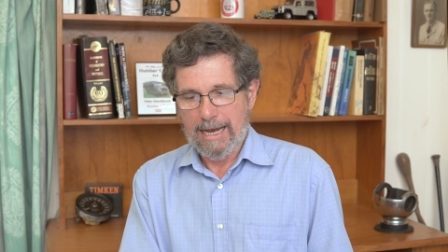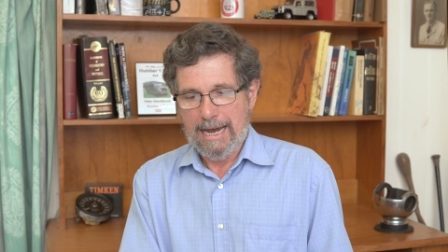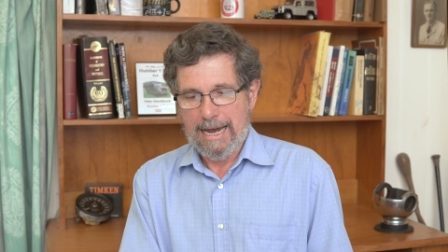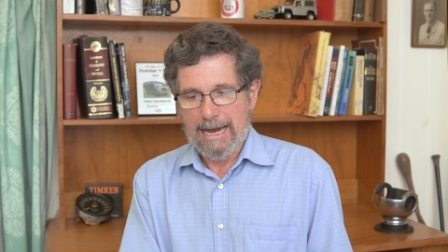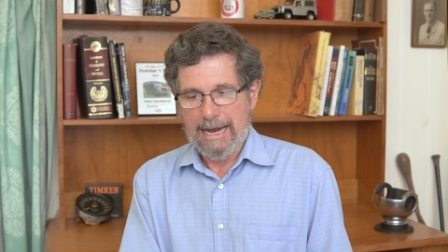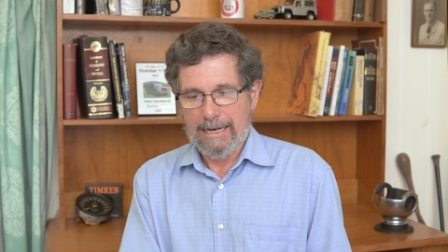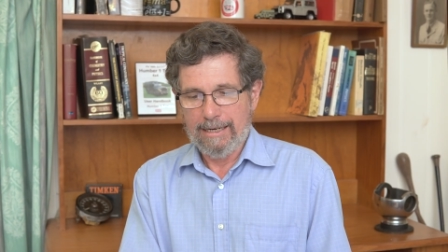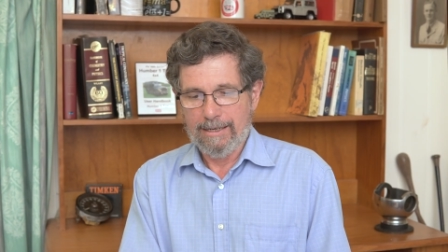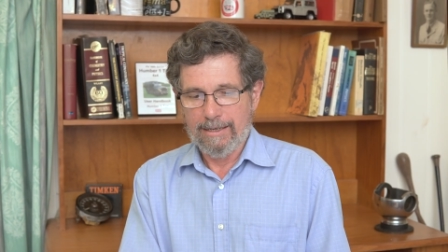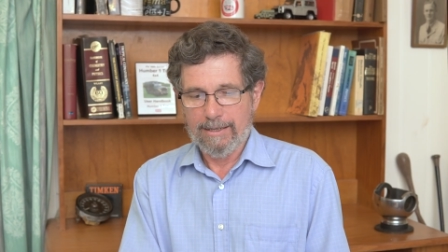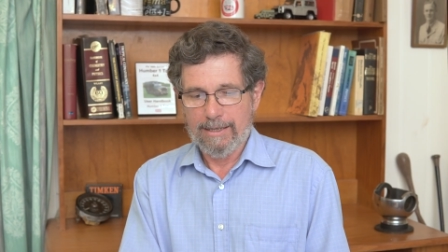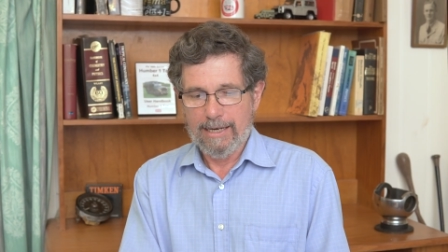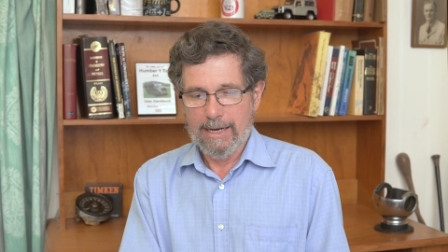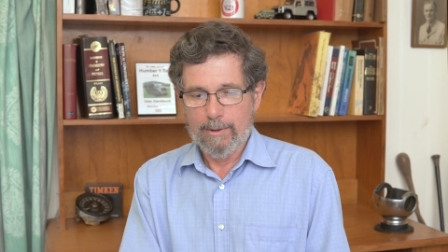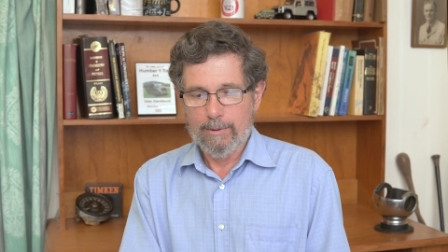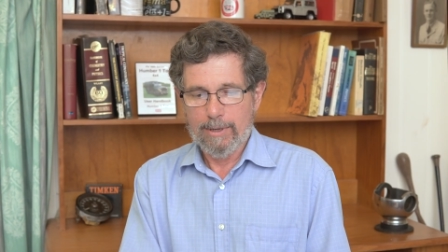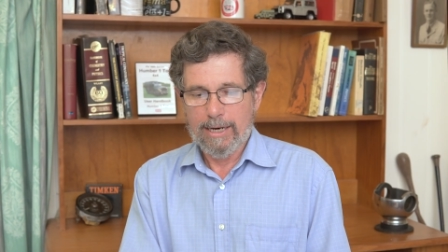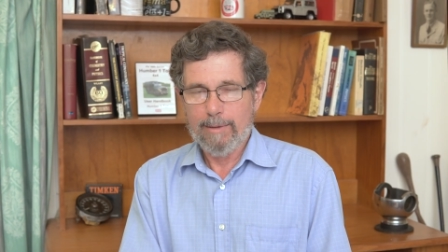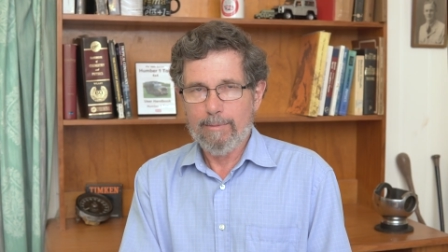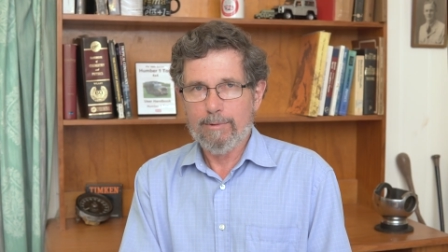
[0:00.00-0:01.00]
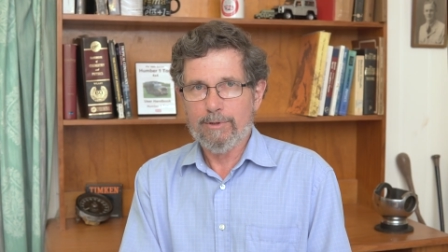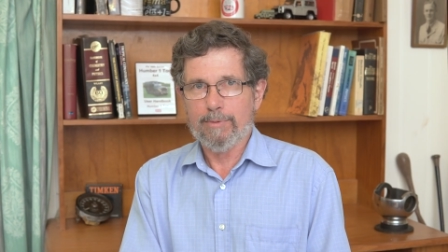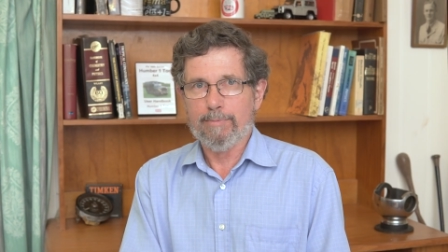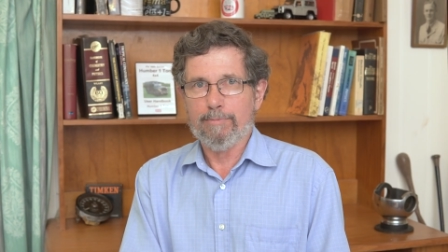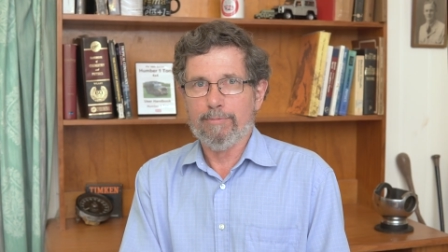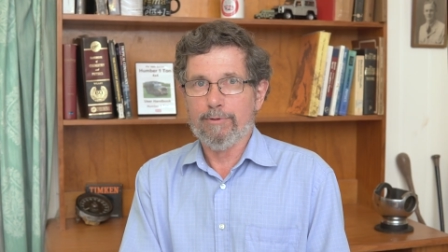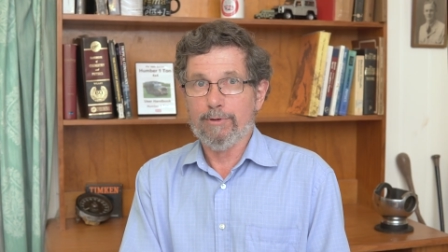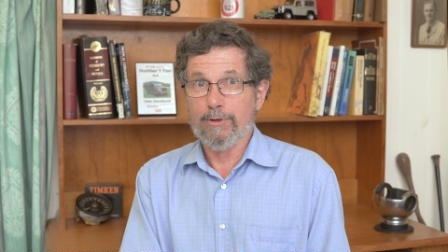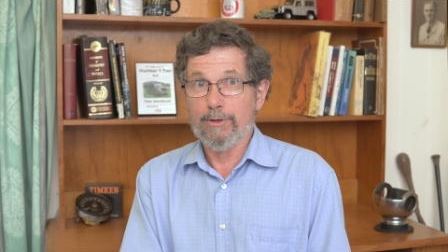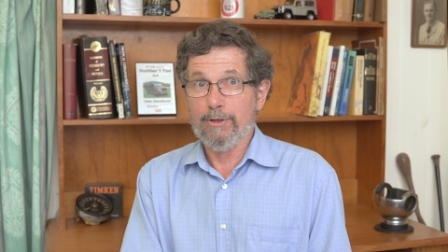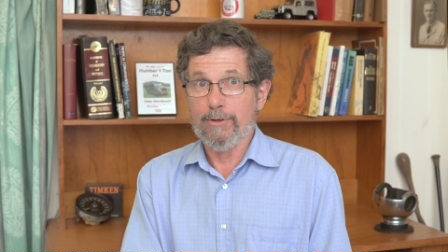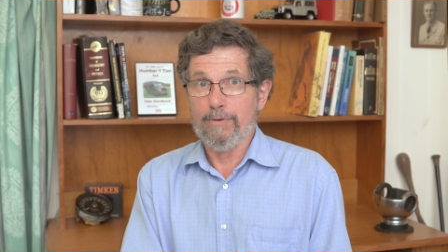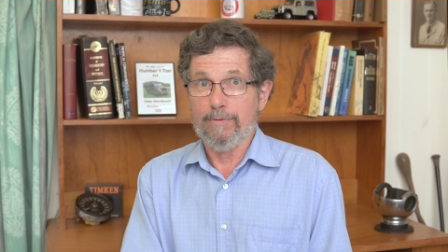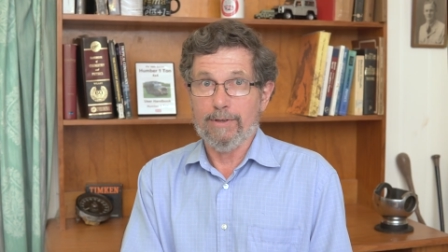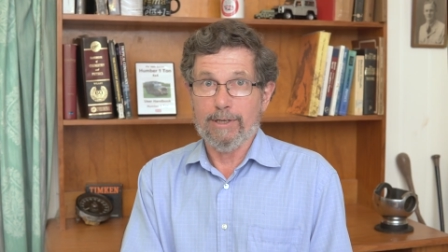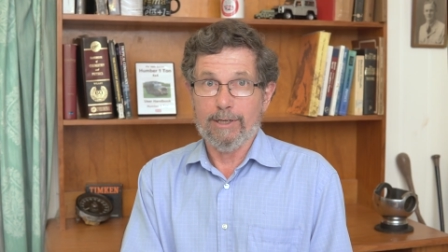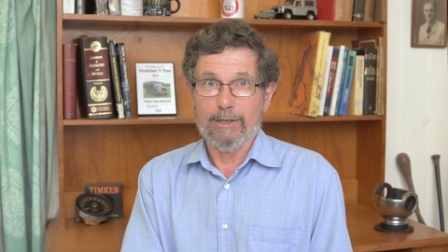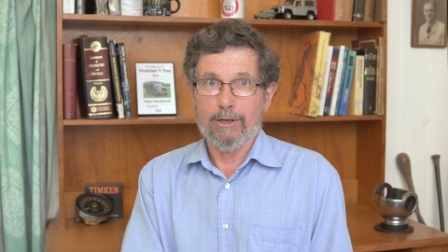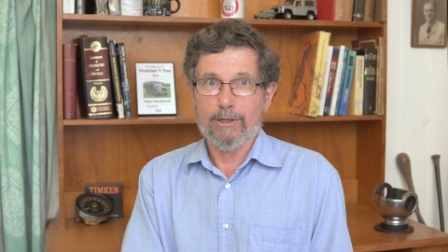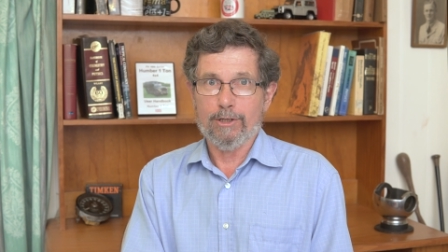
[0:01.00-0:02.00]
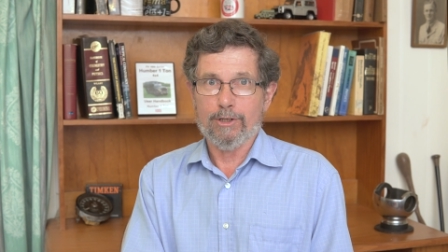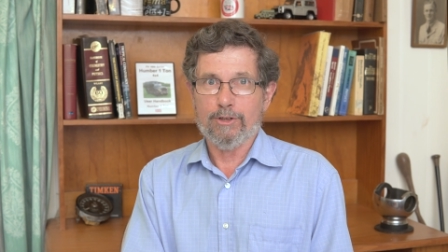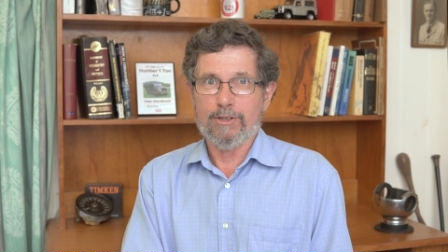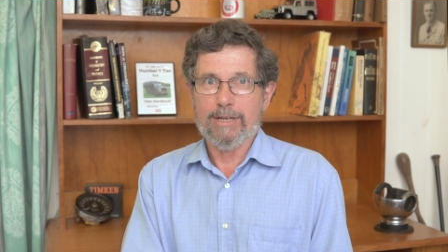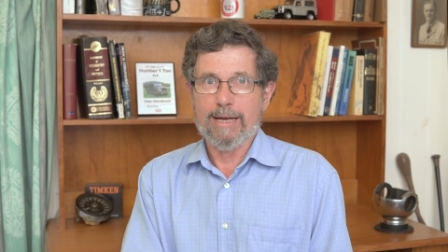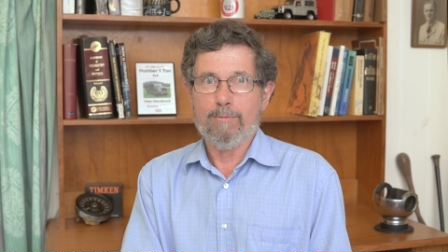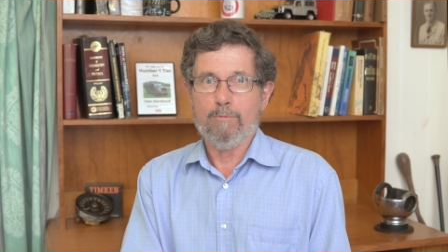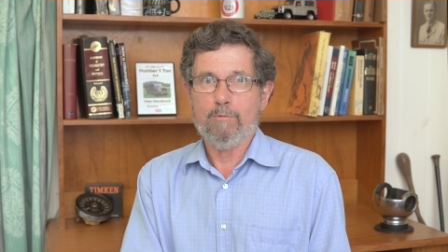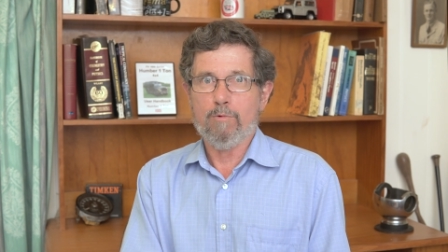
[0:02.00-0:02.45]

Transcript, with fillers: and they were able to prove that Lönnstedt